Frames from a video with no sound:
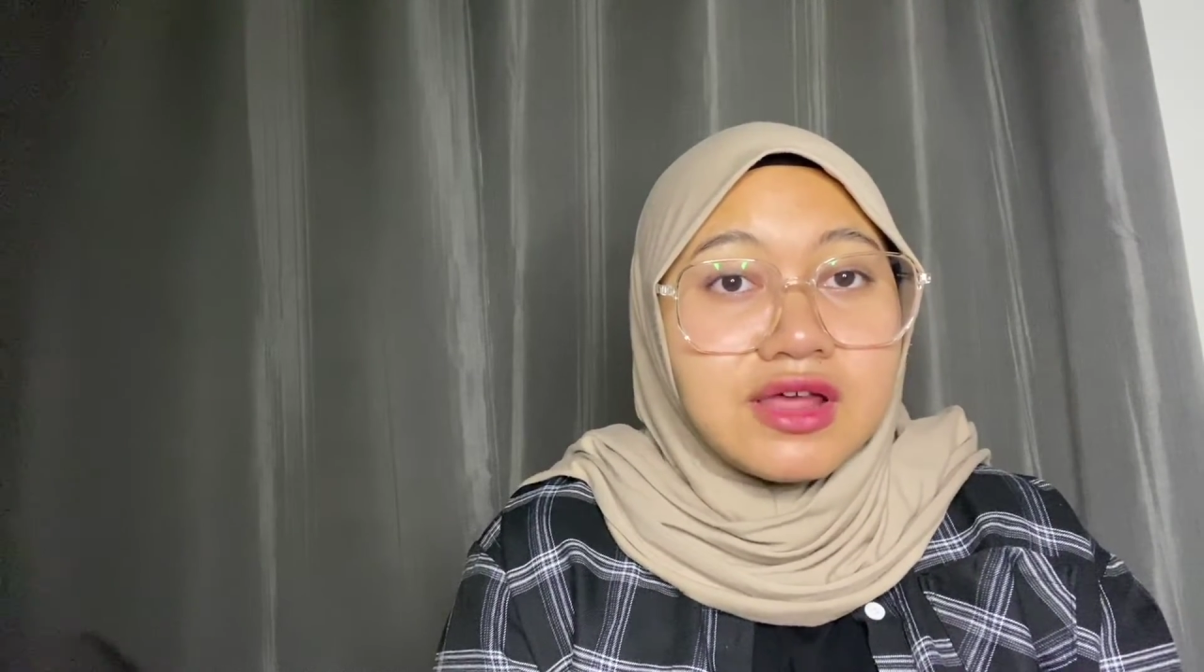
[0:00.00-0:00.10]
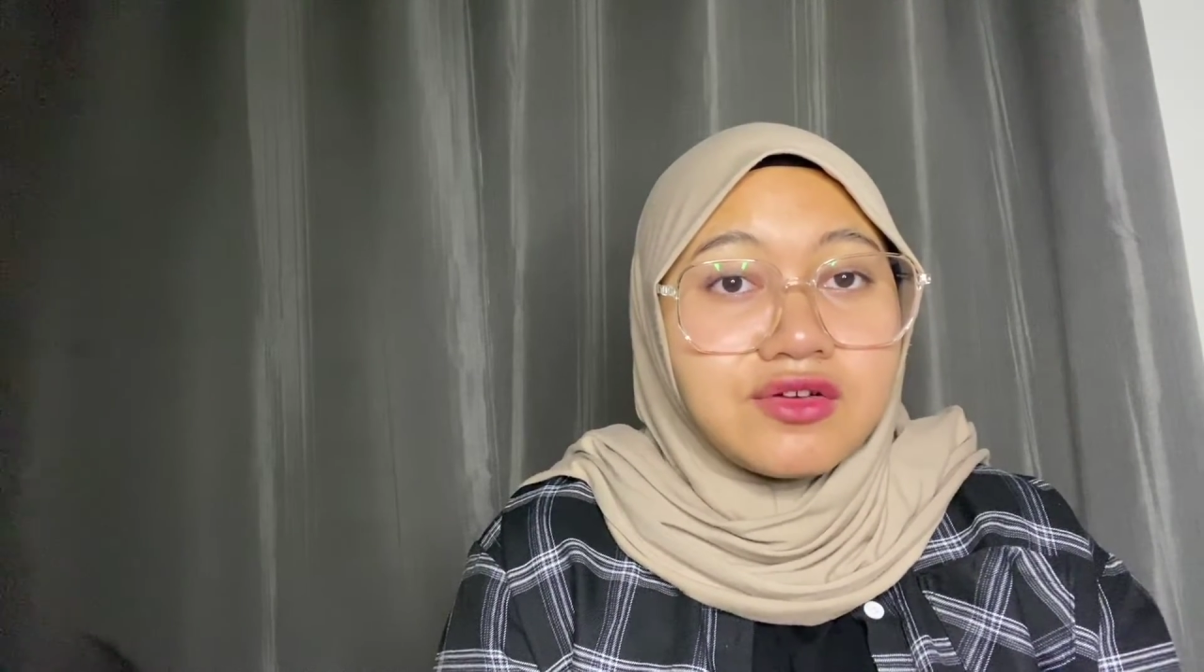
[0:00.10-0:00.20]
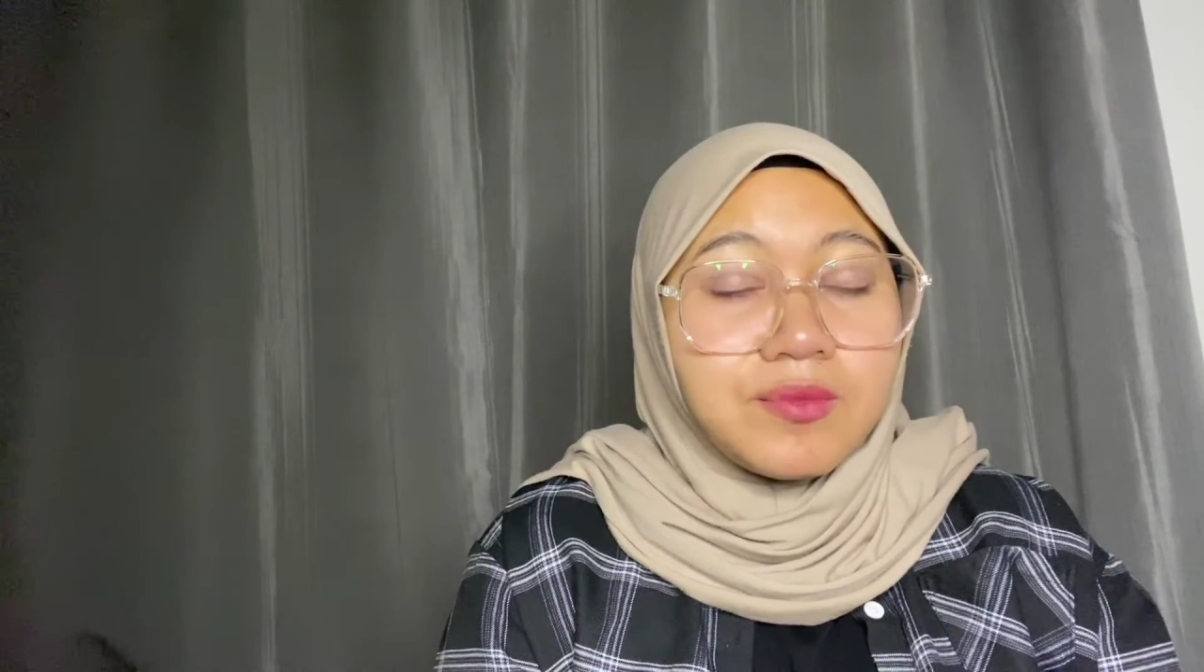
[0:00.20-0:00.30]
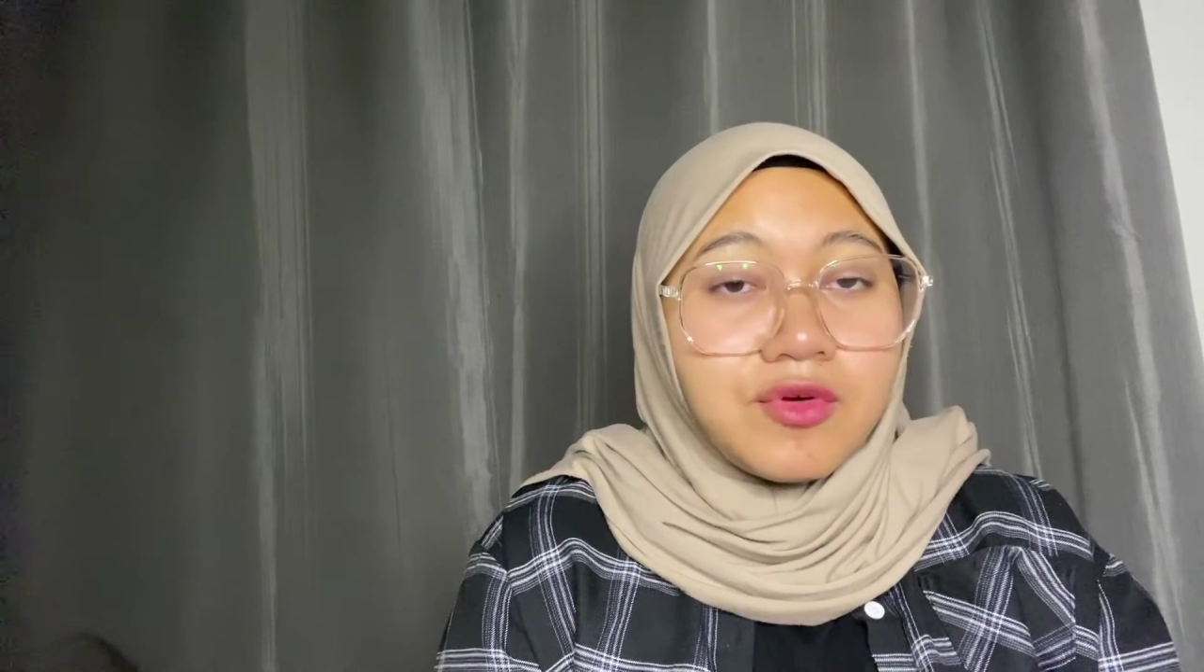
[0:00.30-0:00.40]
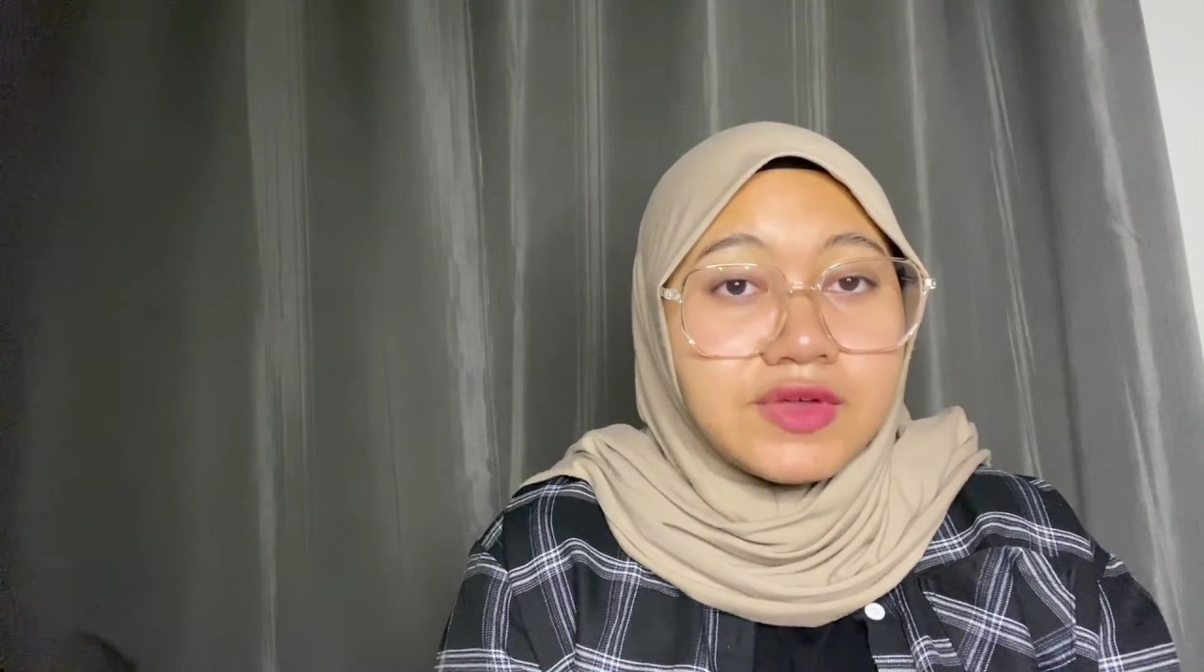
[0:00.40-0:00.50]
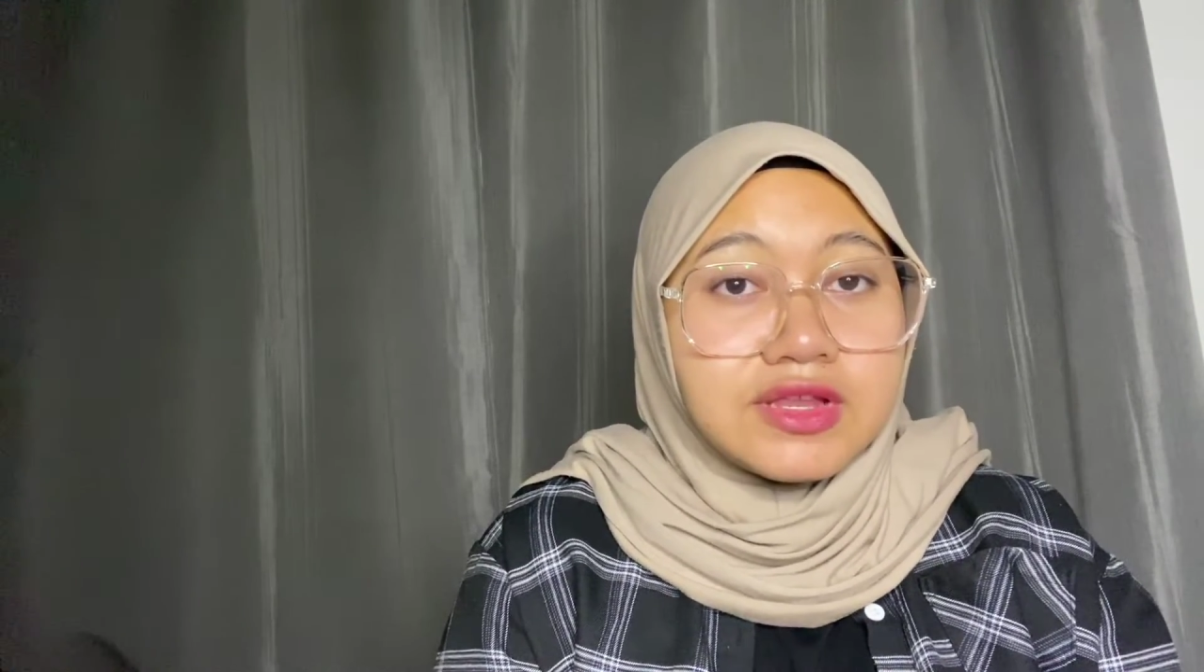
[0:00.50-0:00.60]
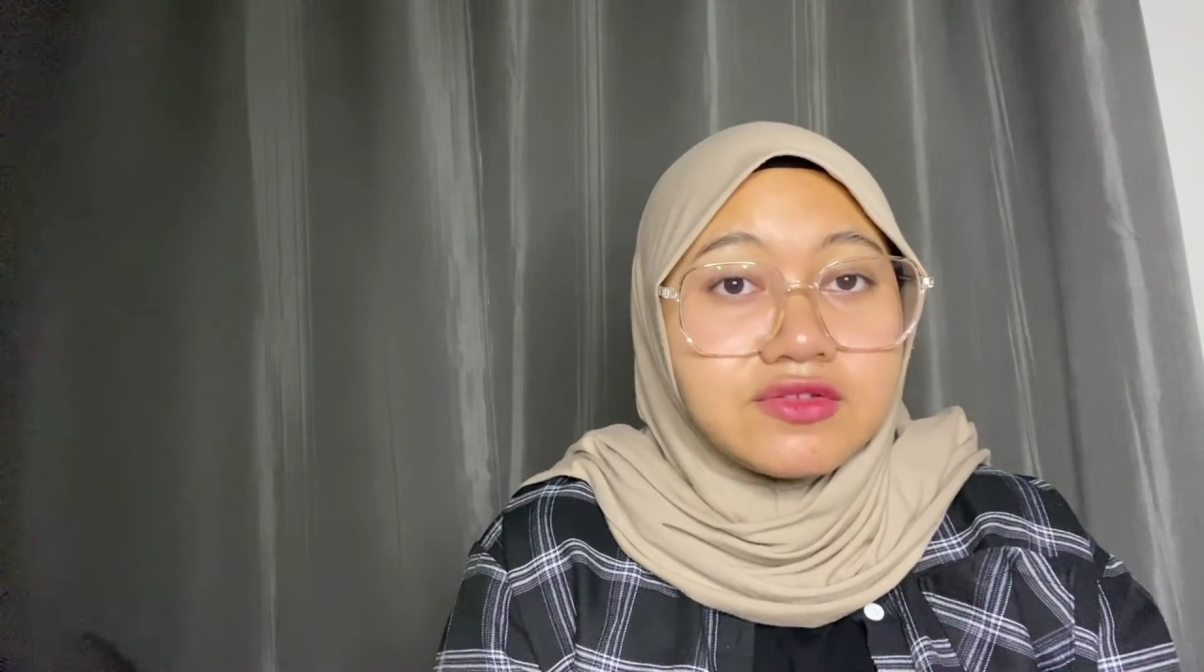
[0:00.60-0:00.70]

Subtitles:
and non-profit